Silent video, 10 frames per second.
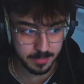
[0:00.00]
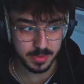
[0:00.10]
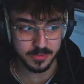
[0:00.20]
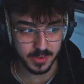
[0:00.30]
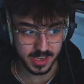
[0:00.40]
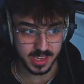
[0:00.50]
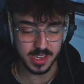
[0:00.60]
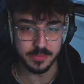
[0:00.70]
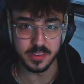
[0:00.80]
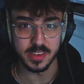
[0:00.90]
might be
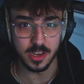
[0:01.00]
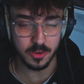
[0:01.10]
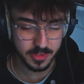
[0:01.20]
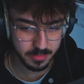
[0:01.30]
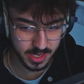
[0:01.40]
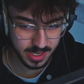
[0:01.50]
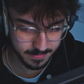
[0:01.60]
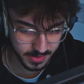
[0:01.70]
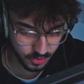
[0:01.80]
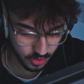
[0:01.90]
thinking, if it's the ultimate
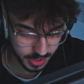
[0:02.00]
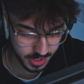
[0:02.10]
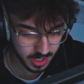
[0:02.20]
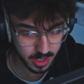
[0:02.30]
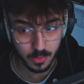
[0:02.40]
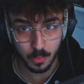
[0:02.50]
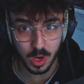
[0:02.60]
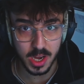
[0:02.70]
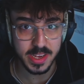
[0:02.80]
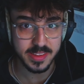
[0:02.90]
inventory,
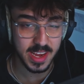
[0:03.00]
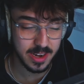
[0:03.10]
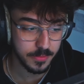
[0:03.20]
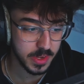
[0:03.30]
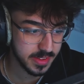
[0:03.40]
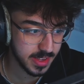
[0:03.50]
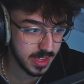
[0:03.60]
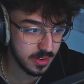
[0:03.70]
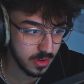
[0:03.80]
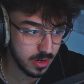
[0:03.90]
why is every
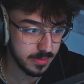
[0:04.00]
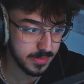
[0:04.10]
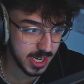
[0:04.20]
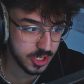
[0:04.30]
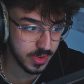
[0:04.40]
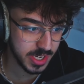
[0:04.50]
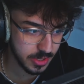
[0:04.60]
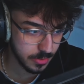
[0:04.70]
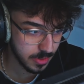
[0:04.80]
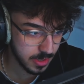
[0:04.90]
skin not factory
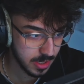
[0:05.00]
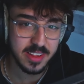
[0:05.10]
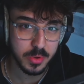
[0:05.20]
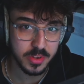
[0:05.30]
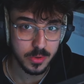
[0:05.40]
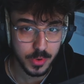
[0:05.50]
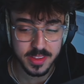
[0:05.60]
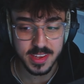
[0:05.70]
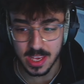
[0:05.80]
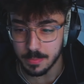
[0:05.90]
new? And that's because I
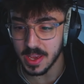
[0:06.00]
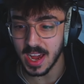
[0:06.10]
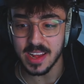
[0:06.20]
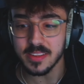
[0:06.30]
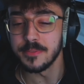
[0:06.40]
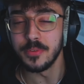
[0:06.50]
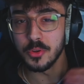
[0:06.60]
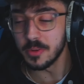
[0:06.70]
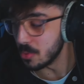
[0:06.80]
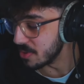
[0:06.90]
wanted to keep it as
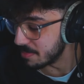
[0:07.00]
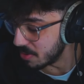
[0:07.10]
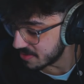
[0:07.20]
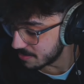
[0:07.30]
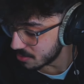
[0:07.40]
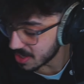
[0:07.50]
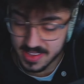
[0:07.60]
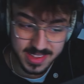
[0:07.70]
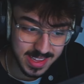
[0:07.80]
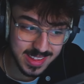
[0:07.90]
affordable as possible.
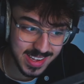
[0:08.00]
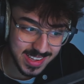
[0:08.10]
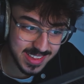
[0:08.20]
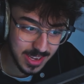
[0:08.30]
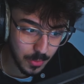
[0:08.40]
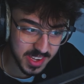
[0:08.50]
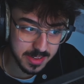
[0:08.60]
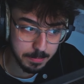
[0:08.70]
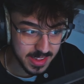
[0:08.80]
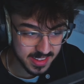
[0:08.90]
Like, it's, still
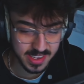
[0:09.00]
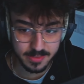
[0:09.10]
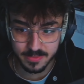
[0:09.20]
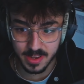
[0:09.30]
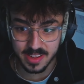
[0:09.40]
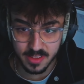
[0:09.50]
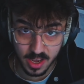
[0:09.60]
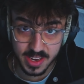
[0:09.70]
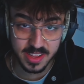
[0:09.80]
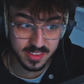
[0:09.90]
expensive as
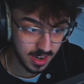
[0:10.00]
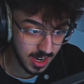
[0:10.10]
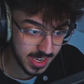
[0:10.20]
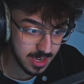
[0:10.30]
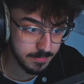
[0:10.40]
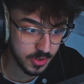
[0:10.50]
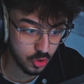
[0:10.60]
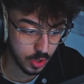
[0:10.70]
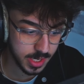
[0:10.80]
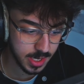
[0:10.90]
an entire
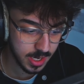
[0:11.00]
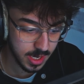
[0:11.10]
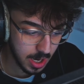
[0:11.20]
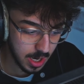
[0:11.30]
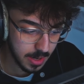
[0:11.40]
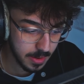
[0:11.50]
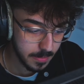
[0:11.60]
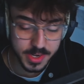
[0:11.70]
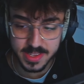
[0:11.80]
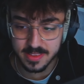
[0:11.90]
inventory, but I
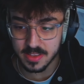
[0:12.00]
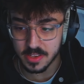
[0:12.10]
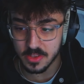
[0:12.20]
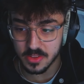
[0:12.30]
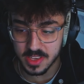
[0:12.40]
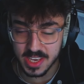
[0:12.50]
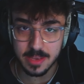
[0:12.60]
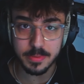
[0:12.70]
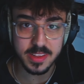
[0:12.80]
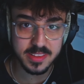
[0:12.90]
wanted to, to
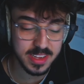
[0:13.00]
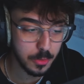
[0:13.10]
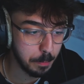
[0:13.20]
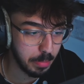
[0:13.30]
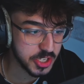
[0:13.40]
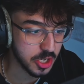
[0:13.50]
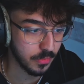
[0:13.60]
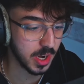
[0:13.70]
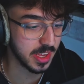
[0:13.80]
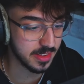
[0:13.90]
keep it still
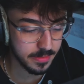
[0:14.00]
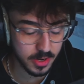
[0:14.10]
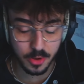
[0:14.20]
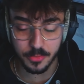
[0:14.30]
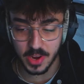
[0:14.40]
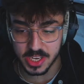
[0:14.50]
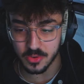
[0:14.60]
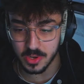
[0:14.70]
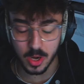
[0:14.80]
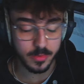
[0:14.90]
budget friendly. Because if I go
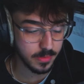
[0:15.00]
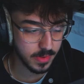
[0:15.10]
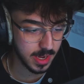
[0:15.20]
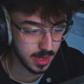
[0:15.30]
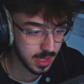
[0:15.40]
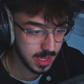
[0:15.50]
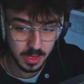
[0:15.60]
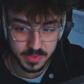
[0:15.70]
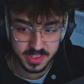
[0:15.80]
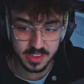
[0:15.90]
factory new everything,
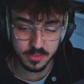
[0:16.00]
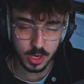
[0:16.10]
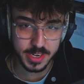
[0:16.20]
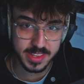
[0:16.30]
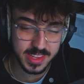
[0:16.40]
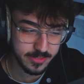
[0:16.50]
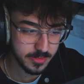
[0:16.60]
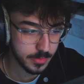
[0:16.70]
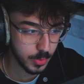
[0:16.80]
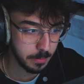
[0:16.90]
some skins, right, the
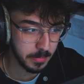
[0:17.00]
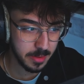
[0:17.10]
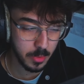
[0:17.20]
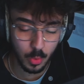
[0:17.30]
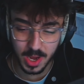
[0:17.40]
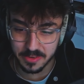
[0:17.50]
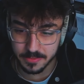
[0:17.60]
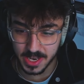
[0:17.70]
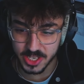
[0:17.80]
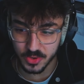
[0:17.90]
difference between minimal wear
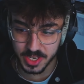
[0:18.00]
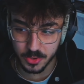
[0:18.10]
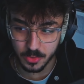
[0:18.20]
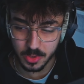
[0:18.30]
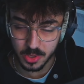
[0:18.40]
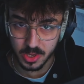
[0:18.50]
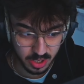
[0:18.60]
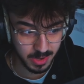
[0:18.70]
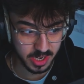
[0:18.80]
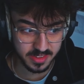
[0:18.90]
and factory new
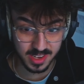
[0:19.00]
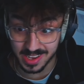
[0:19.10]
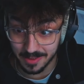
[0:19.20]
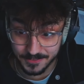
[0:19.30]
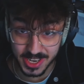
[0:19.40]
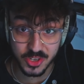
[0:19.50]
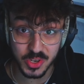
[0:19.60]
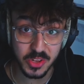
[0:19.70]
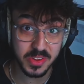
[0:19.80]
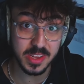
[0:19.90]
is humongous. Like, a
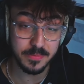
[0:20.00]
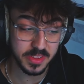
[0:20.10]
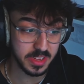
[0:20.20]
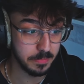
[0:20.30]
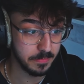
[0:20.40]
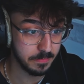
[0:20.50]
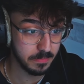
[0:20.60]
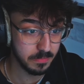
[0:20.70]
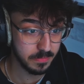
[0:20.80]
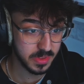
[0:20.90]
factory new skin for some
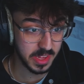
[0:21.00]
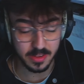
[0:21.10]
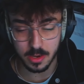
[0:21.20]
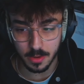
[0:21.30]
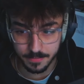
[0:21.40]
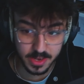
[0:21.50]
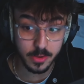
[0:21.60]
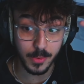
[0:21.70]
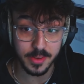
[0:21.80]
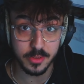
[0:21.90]
skins, I can't
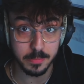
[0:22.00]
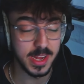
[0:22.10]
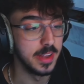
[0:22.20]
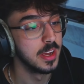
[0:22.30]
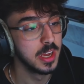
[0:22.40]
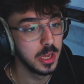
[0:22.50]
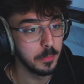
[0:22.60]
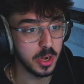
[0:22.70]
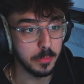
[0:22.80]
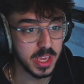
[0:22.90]
think of one off the top of my head,
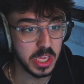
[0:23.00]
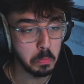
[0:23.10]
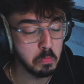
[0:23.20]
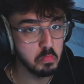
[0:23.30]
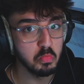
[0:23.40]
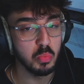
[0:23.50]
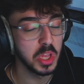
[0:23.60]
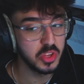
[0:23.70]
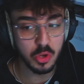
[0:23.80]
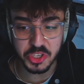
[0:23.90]
but could be
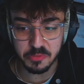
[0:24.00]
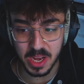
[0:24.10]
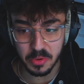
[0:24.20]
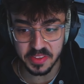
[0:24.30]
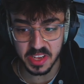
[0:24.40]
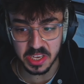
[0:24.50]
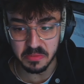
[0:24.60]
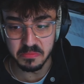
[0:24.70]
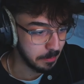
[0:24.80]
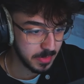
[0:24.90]
£200, let's say.
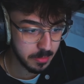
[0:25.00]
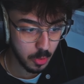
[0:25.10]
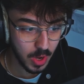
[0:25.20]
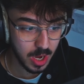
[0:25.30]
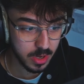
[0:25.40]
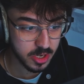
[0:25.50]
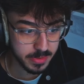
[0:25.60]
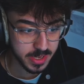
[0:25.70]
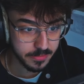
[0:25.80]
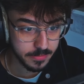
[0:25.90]
Then a minimal wear
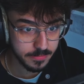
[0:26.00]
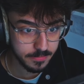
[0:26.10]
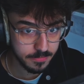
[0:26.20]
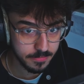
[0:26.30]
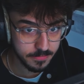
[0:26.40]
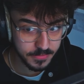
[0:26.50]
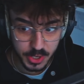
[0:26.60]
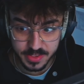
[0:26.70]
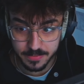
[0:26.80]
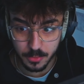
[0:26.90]
could be
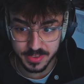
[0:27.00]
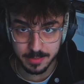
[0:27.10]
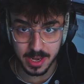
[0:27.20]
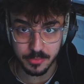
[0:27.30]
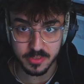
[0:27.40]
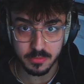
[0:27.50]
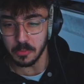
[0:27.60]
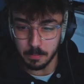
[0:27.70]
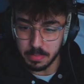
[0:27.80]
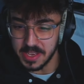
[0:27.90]
30, 40 pounds. You
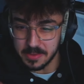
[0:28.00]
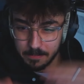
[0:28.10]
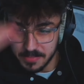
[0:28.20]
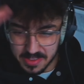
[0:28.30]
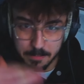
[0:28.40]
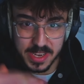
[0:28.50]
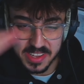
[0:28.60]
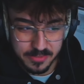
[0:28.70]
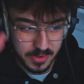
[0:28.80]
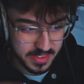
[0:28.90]
know, big, there's a
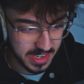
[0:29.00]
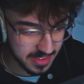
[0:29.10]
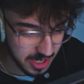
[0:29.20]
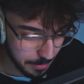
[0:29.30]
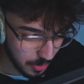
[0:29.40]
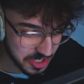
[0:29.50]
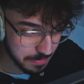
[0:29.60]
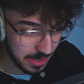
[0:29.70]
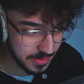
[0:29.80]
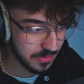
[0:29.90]
big difference there. It's a couple
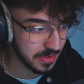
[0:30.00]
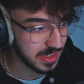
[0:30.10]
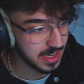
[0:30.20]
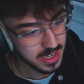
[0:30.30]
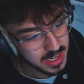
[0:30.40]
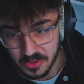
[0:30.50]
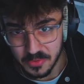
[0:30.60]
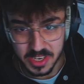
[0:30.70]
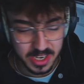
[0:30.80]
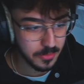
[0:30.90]
hundred pound difference there.
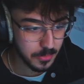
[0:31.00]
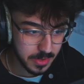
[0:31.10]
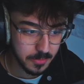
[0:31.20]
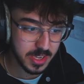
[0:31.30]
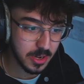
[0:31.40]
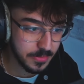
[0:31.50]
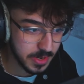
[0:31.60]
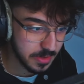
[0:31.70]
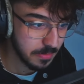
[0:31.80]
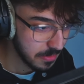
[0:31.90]
So, you know, we, we go
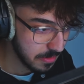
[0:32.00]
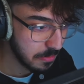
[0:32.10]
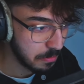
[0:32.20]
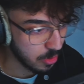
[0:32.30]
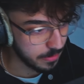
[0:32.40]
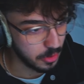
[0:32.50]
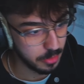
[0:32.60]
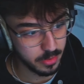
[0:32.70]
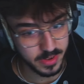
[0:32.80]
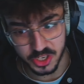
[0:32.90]
for the more
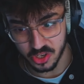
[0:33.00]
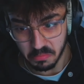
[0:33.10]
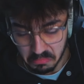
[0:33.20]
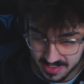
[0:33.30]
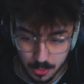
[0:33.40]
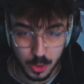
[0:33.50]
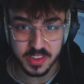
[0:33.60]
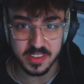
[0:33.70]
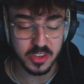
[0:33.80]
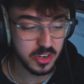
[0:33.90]
affordable version and it still
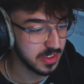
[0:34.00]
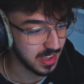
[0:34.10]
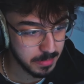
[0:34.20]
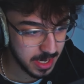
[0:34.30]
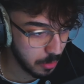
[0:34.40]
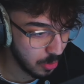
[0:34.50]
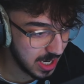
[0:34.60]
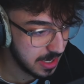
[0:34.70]
looks as good because it's minimal